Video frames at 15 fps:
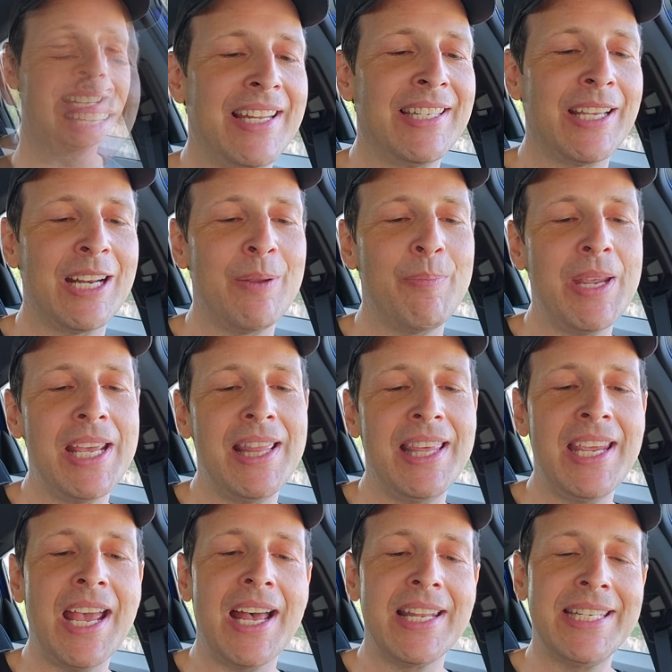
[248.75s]
It's gonna be
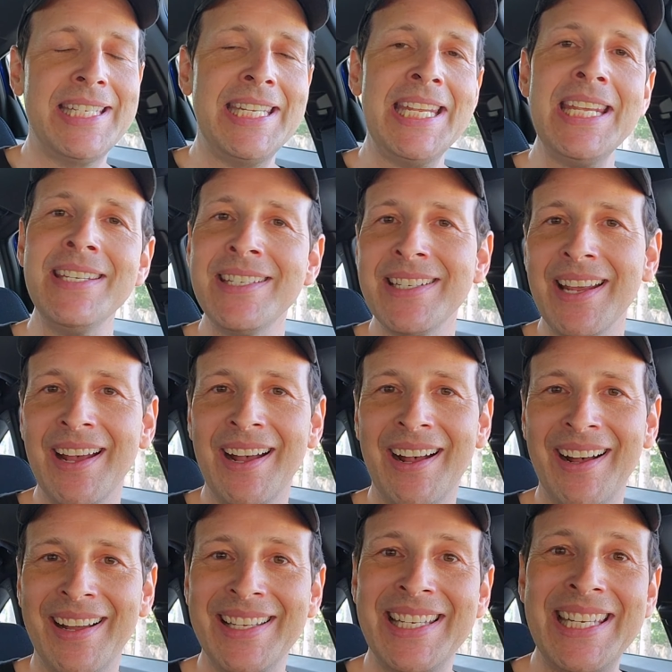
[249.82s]
the
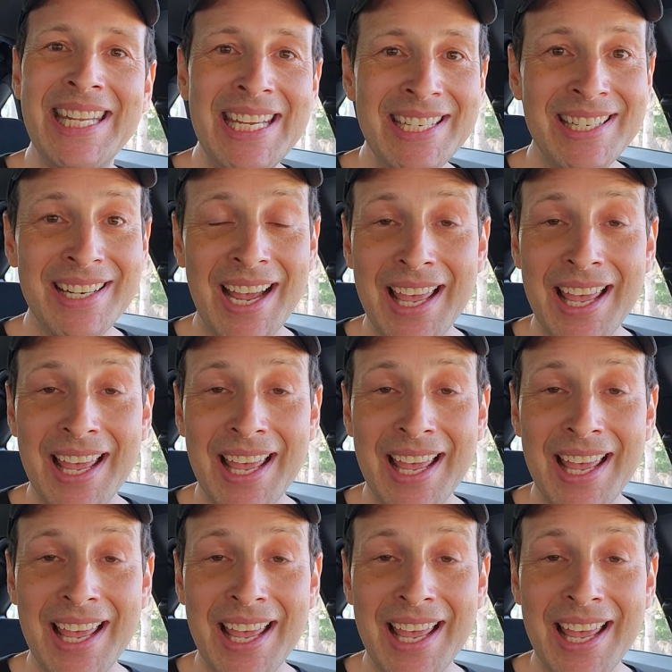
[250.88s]
Disha,